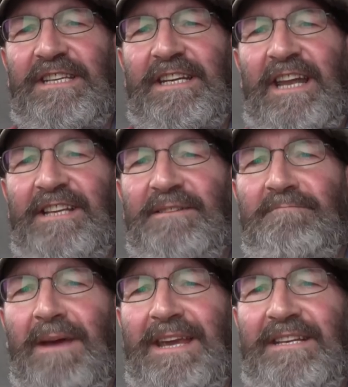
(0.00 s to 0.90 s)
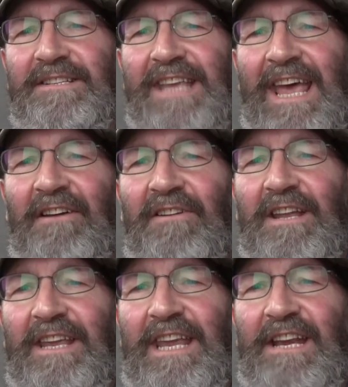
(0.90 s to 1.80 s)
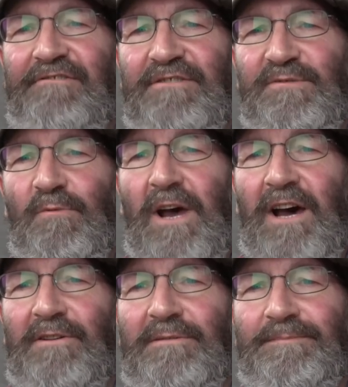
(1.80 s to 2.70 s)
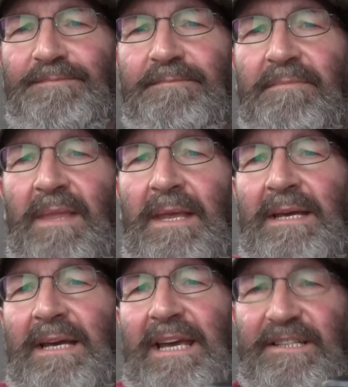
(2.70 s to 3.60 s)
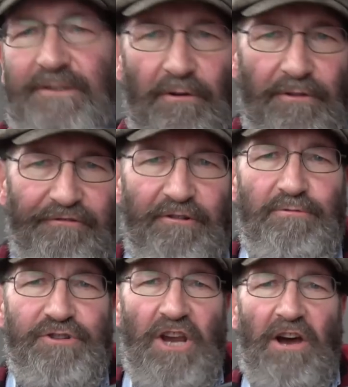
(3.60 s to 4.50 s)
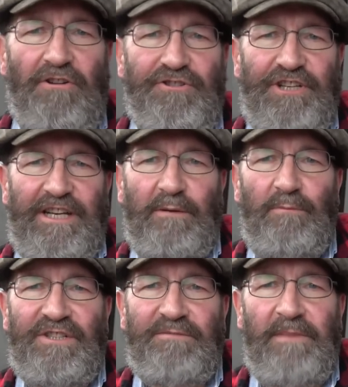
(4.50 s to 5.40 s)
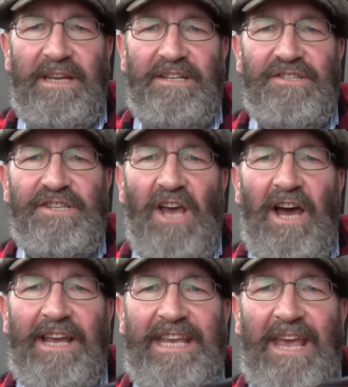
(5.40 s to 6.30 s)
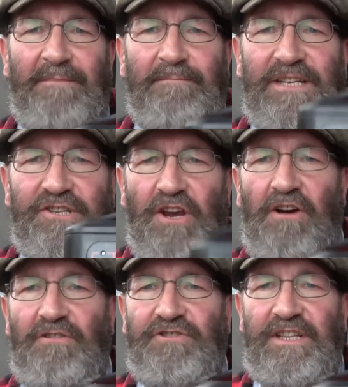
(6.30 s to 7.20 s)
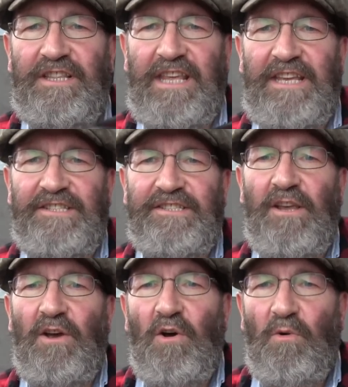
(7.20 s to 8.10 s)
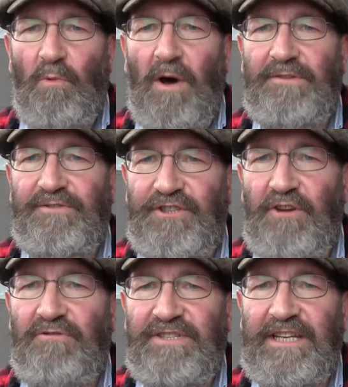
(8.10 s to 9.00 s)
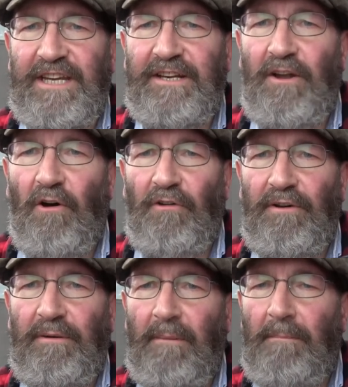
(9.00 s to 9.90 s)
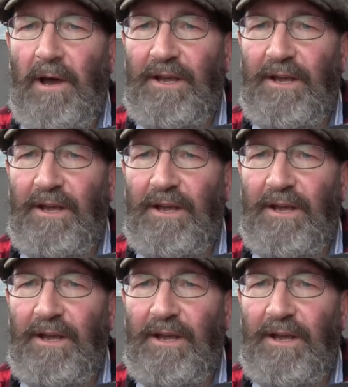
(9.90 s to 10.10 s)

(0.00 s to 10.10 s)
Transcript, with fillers: It has a mains outlet here as well it's got through charging which means I can be charging this whilst using it on my